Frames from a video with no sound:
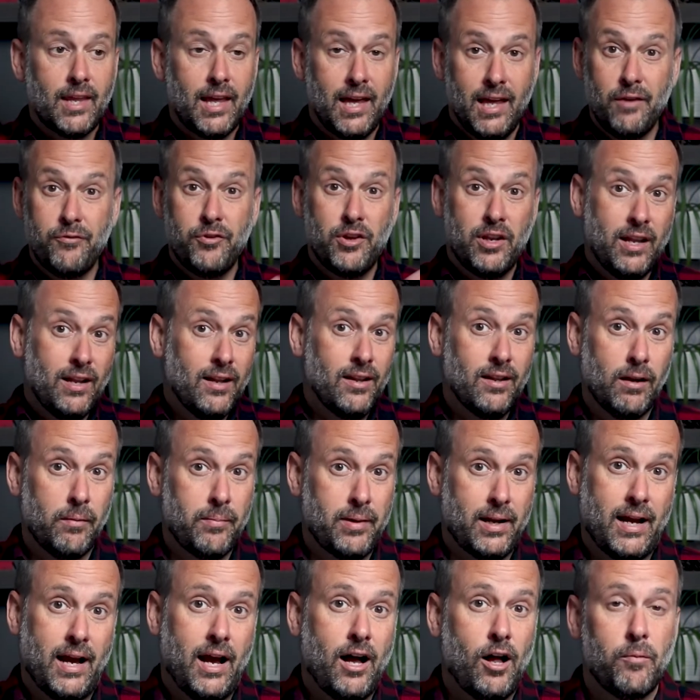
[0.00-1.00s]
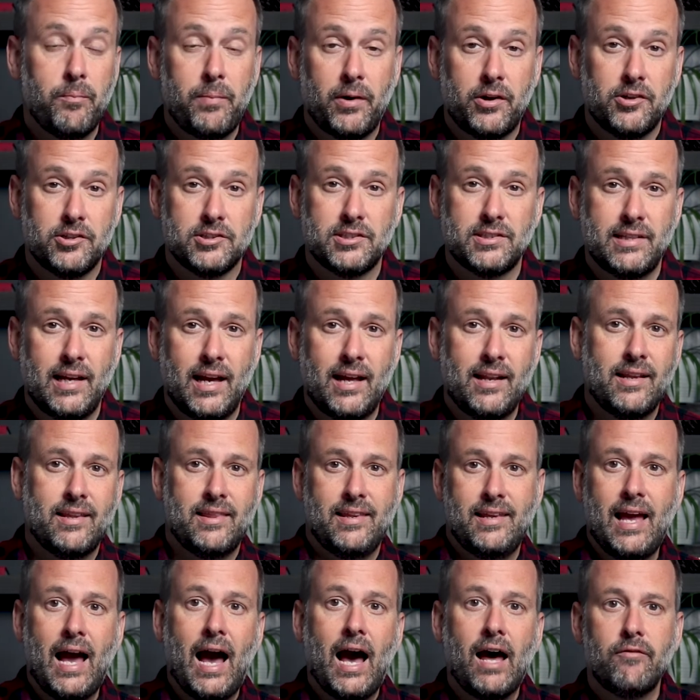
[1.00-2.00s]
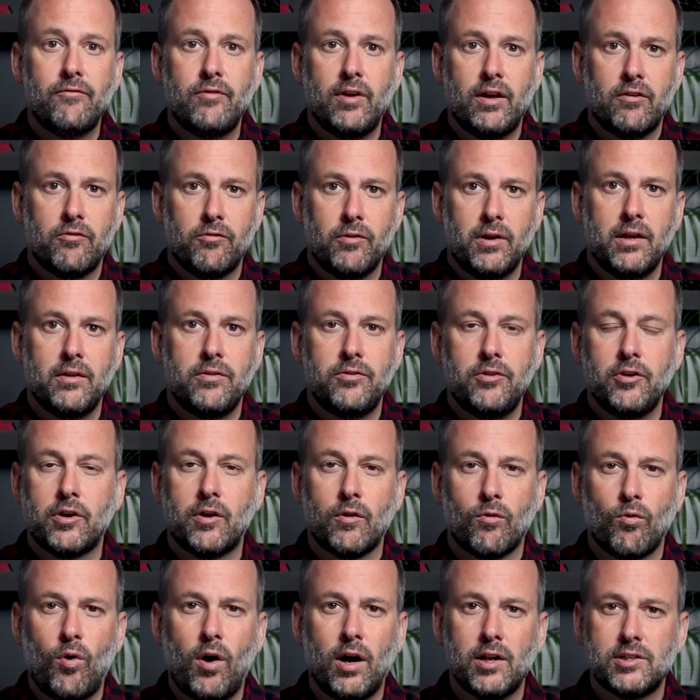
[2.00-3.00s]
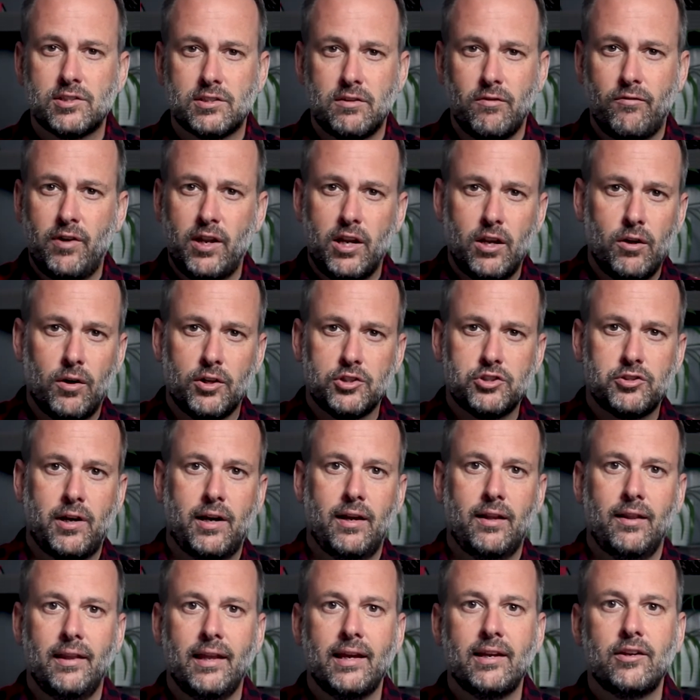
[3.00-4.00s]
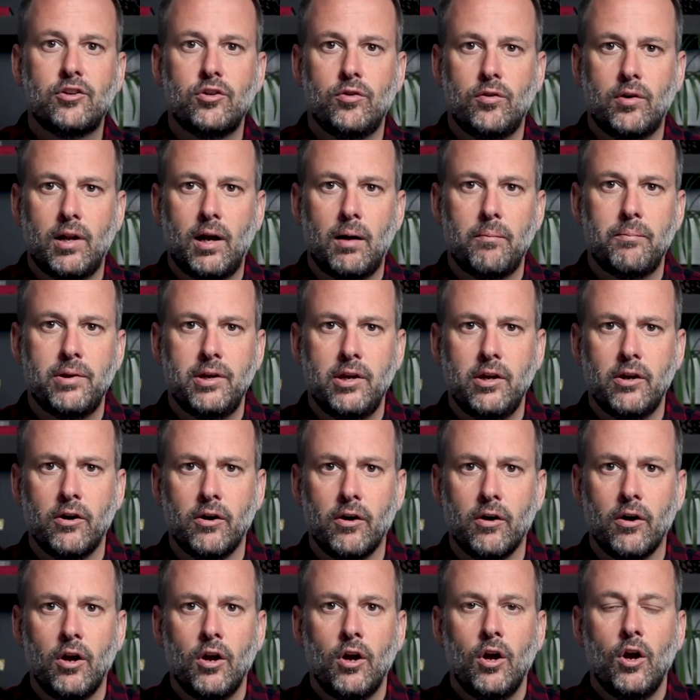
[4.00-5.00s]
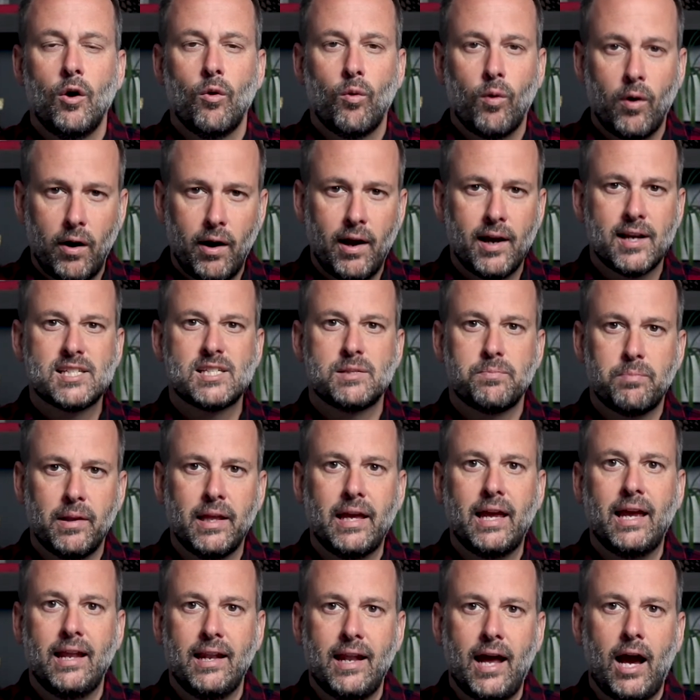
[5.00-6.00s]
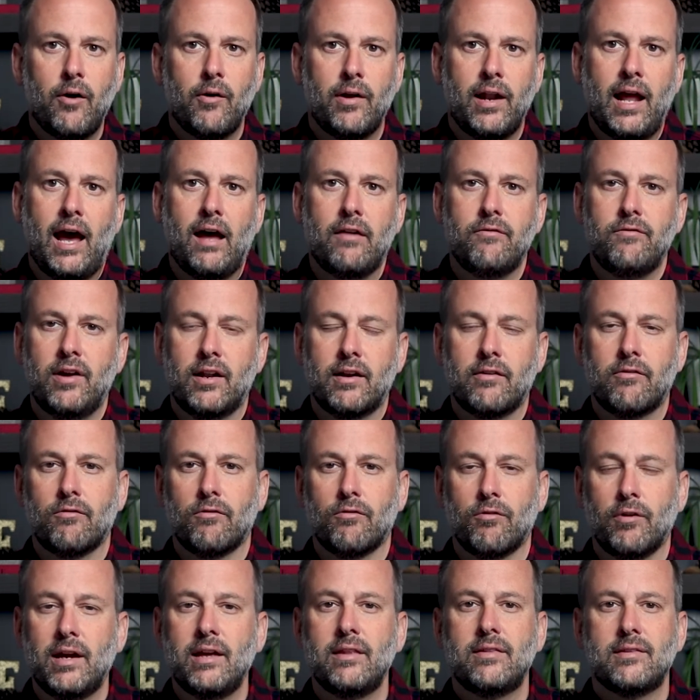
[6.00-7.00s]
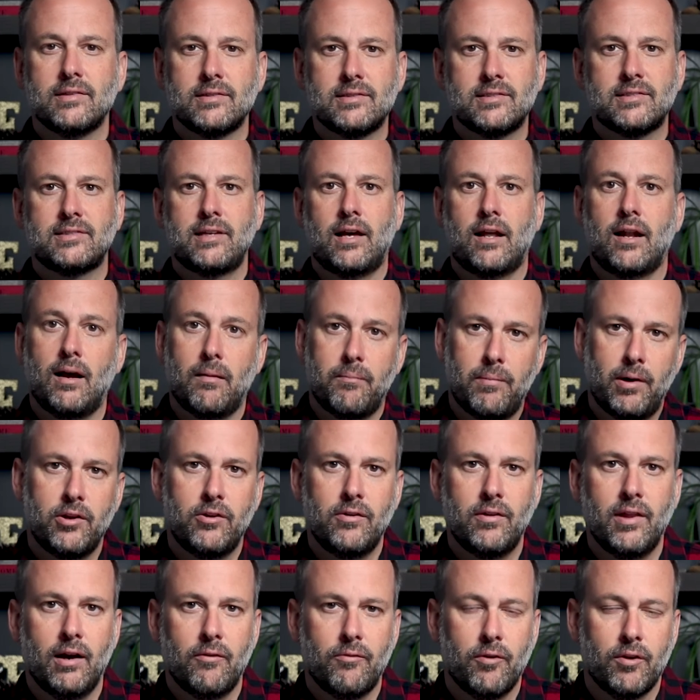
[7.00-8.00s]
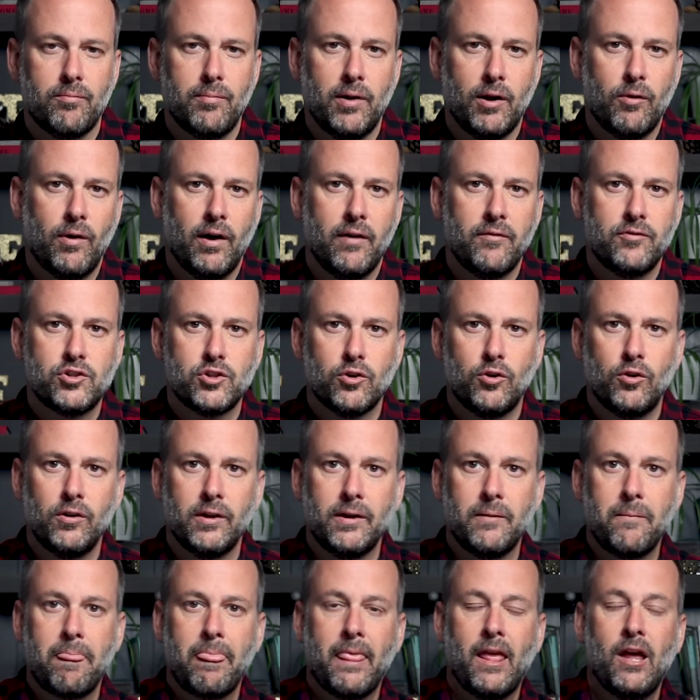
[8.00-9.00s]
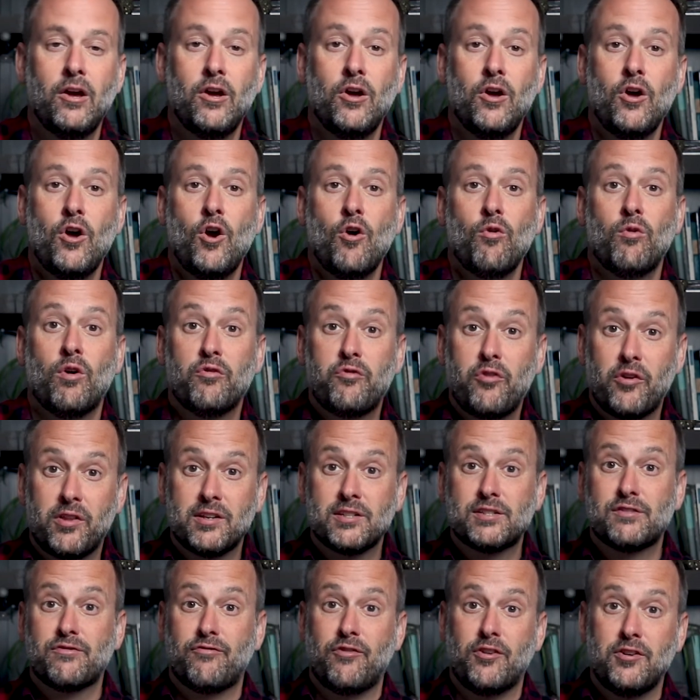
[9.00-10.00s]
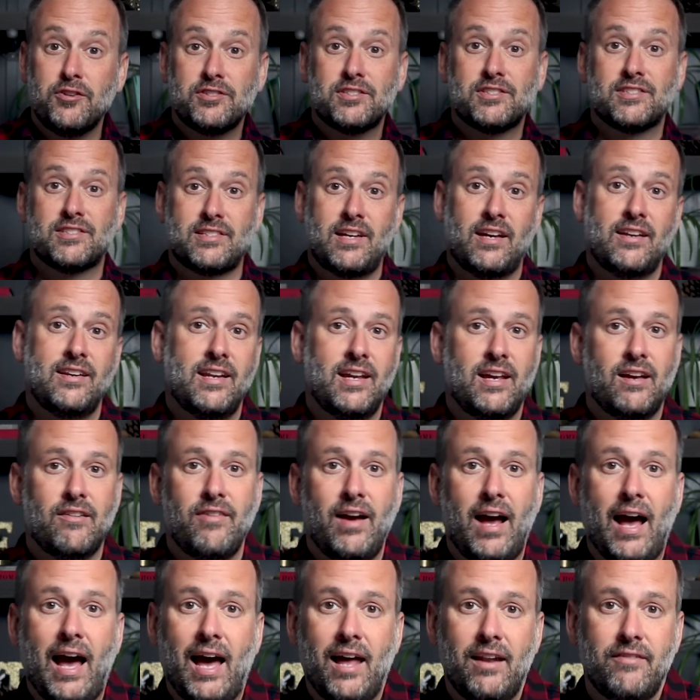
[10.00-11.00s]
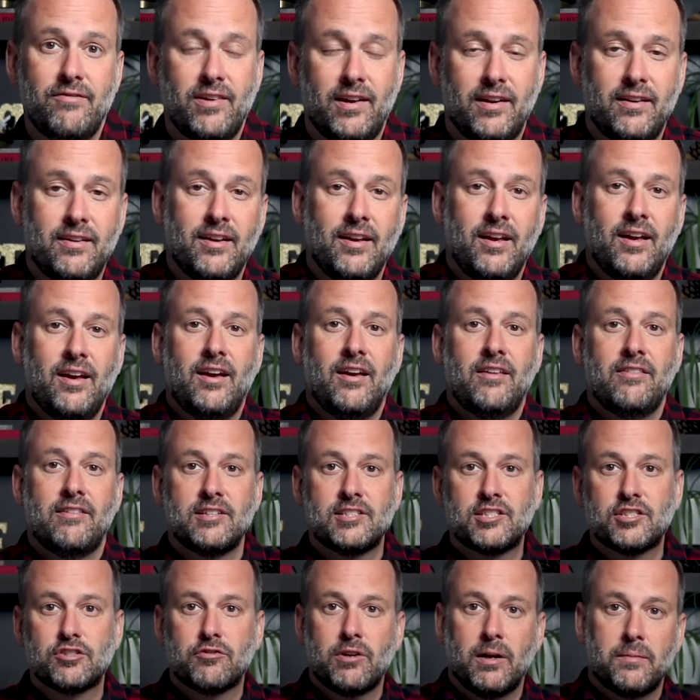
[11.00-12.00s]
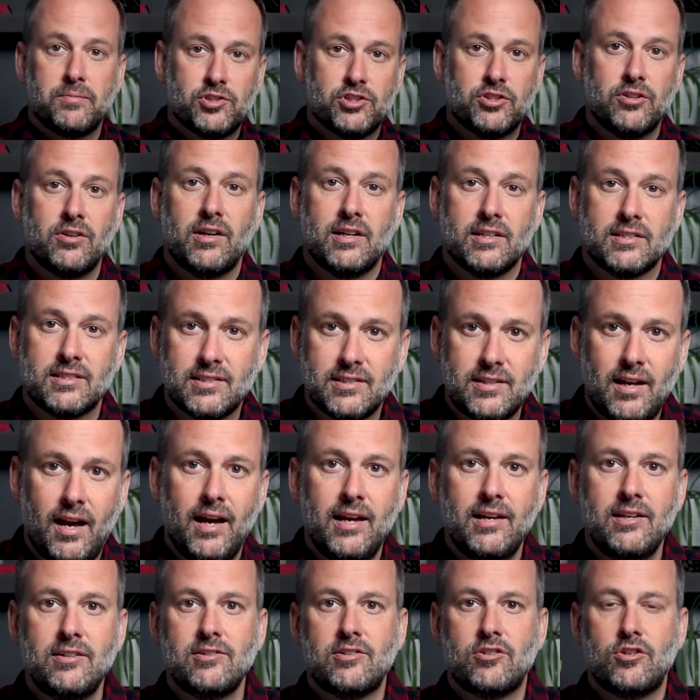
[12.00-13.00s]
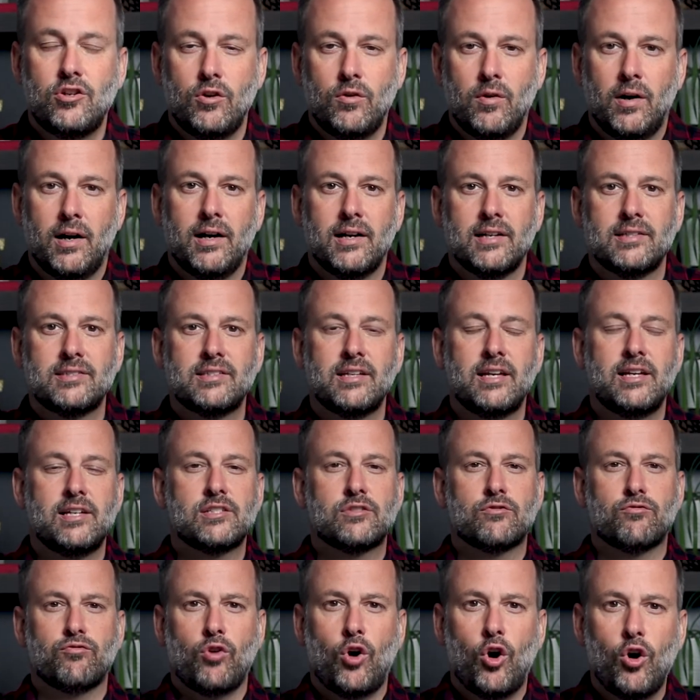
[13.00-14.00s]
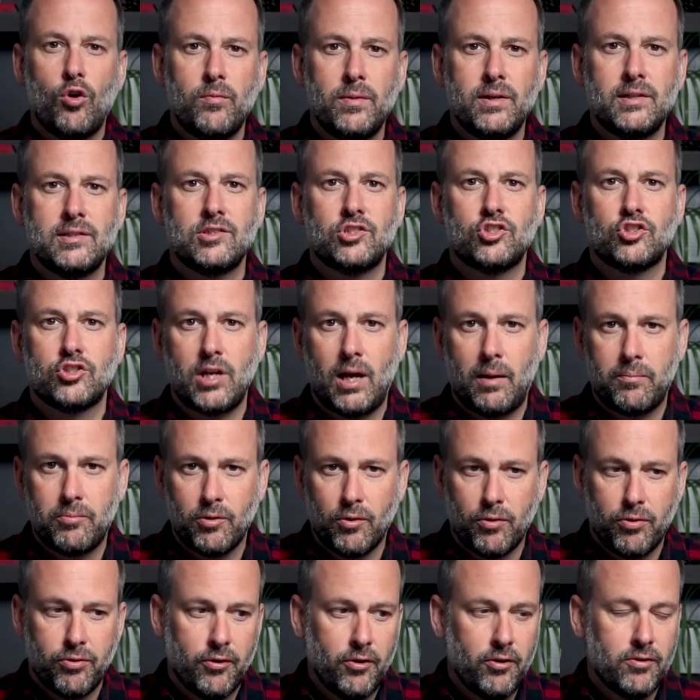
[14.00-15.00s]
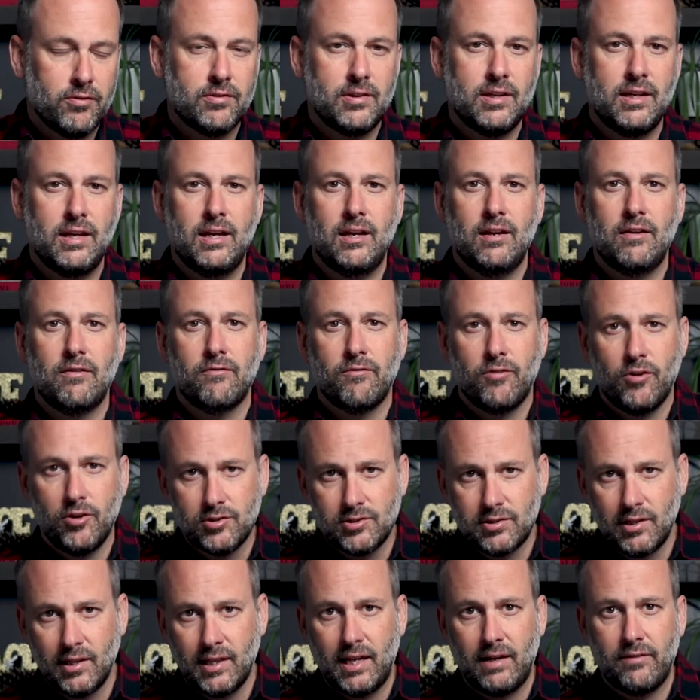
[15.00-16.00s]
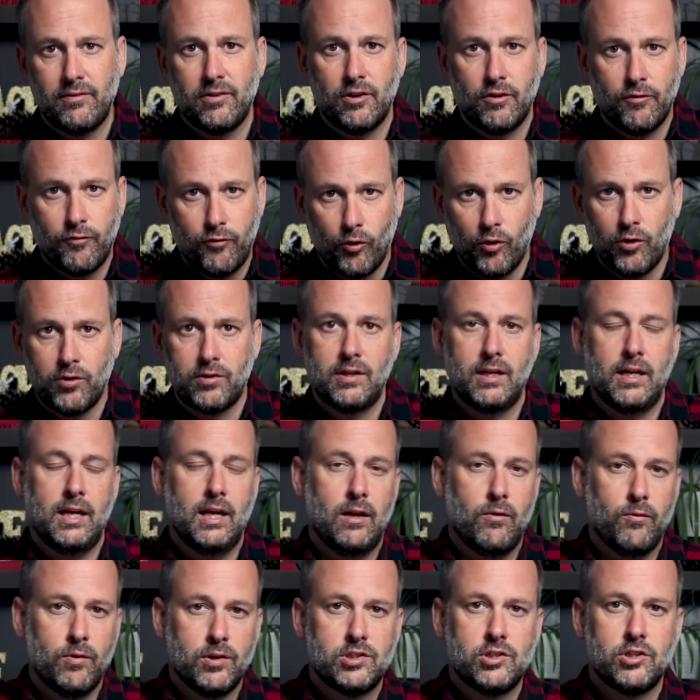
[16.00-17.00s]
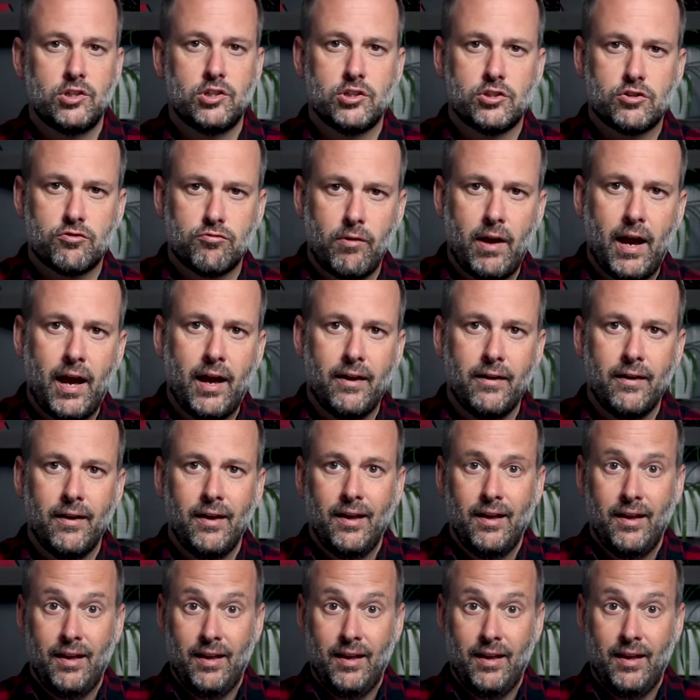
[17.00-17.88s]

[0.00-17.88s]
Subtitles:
And if you need a little bit of help understanding the Advent wreath, you can watch the video. I'll try and link to it up here where I explain how an Advent wreath is set up. I do that with my wife, Julie. Well, for this first Sunday of Advent, the scripture assigned to us is Romans chapter 13, verse 11 to 14, which you just read.